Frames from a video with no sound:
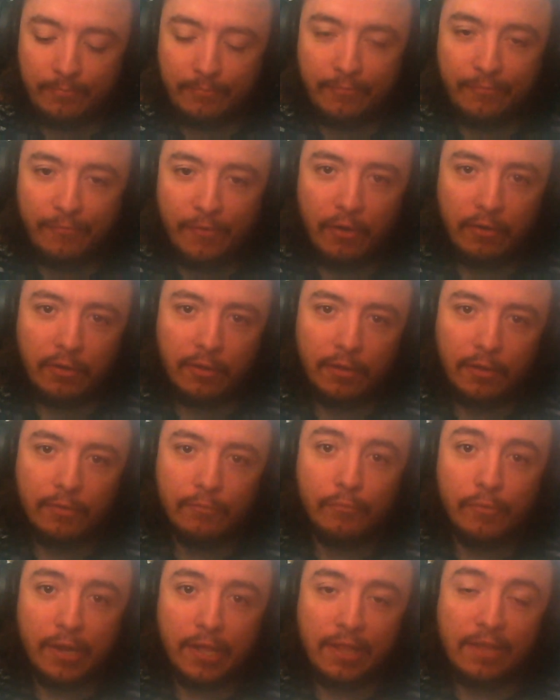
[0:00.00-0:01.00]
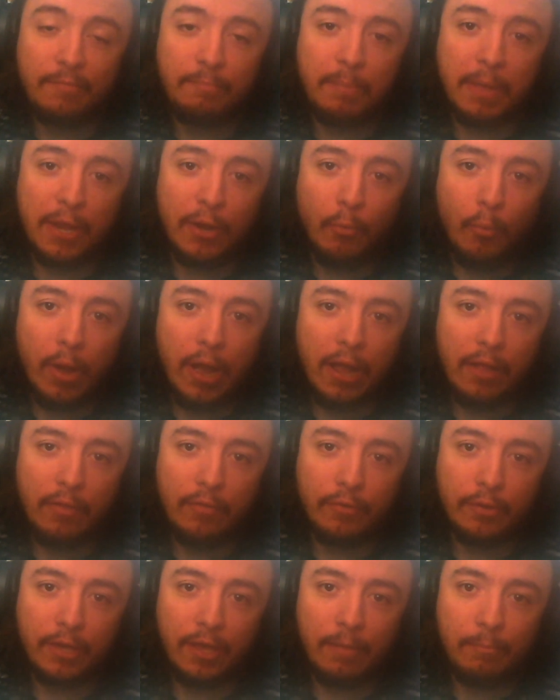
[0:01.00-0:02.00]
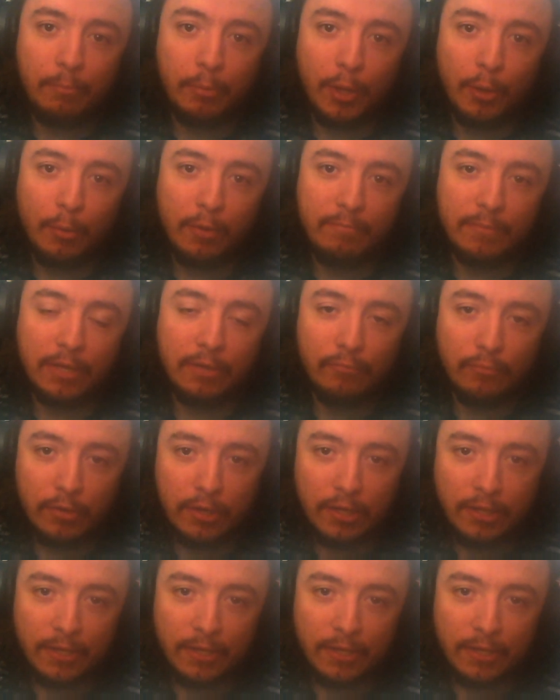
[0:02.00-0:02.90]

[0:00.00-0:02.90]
Fuck. Really? It's been a while, okay? Bear with me.